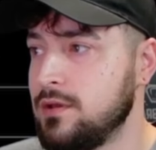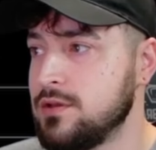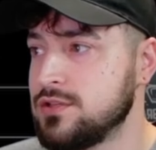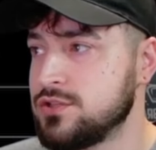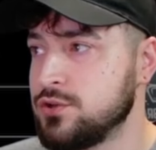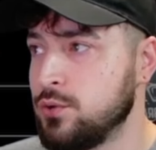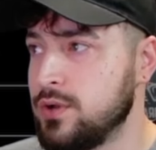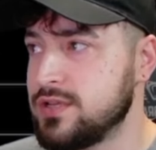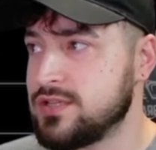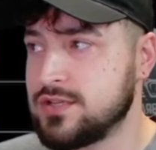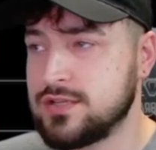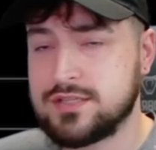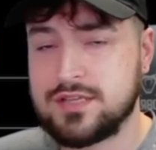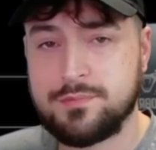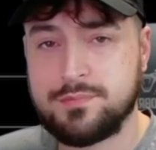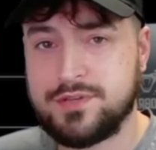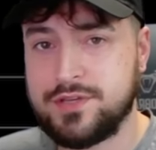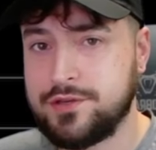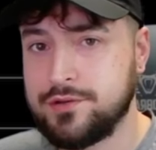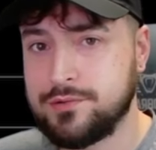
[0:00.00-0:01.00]
So it's just
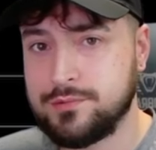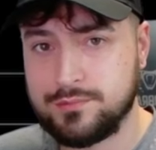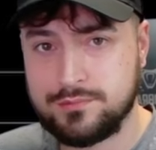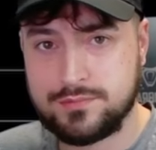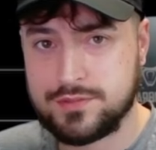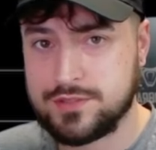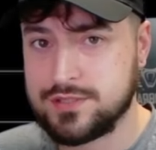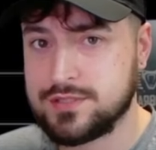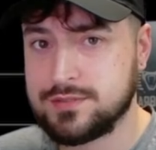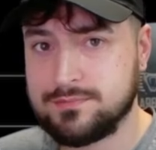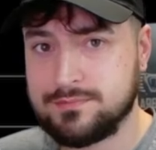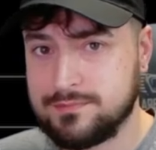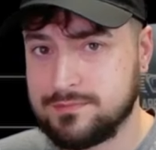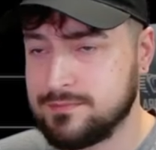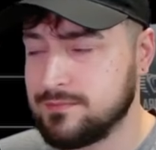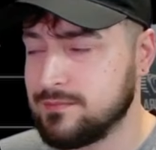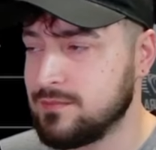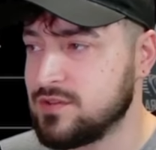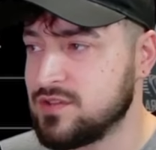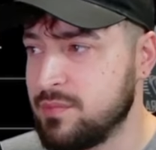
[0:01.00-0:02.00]
up to you, just
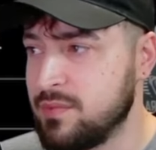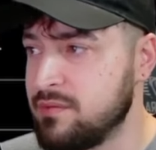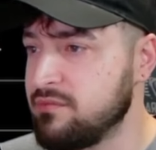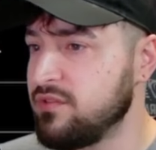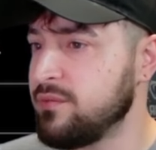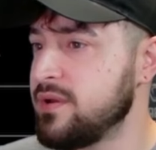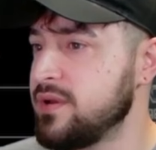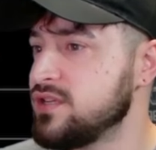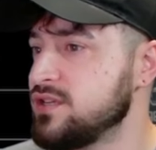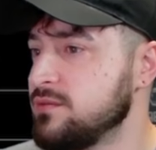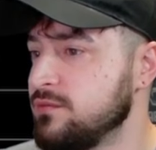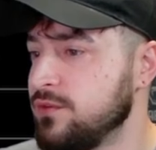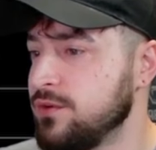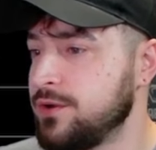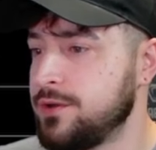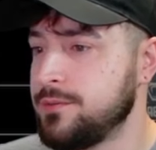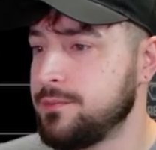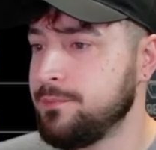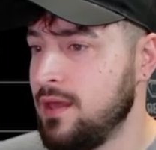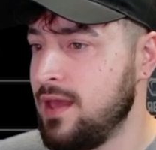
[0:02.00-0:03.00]
some information for
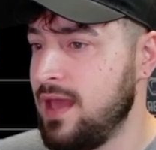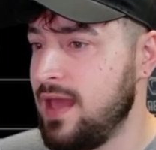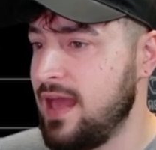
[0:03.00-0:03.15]
you.